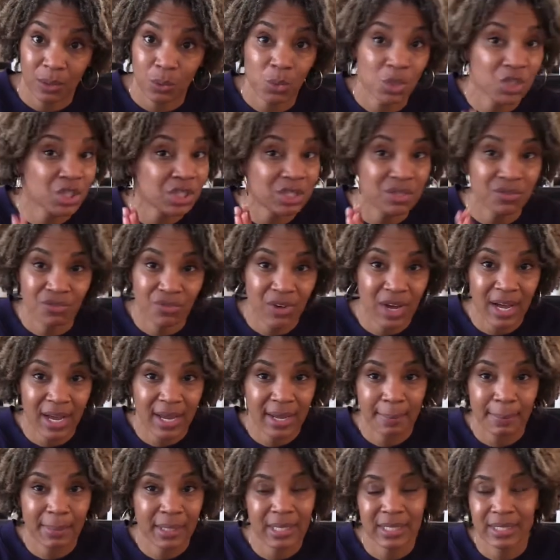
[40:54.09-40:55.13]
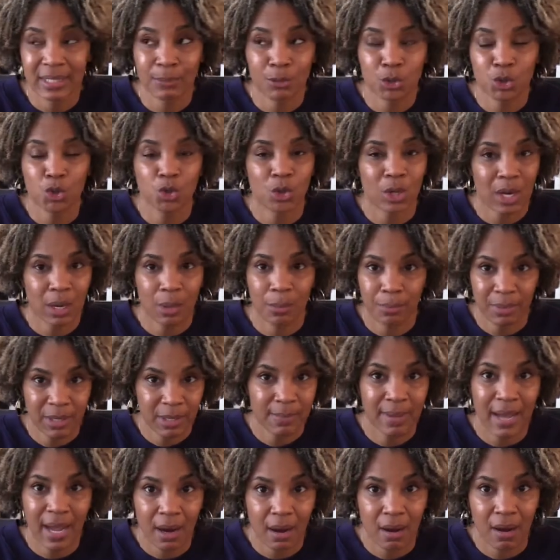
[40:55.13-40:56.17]
which is fine because I'm sure I'll be
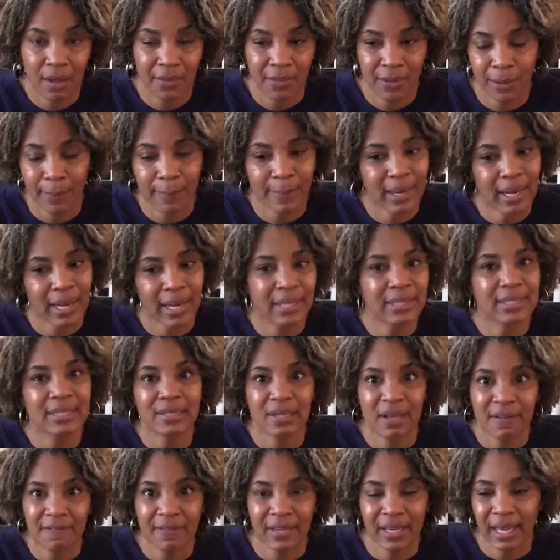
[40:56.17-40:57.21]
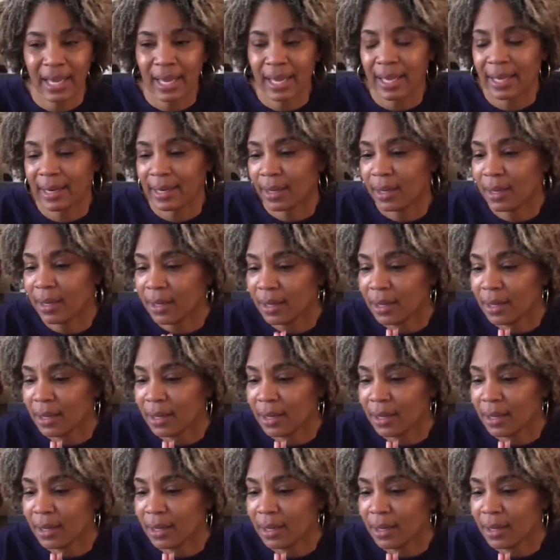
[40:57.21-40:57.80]
back on there buying stuff again.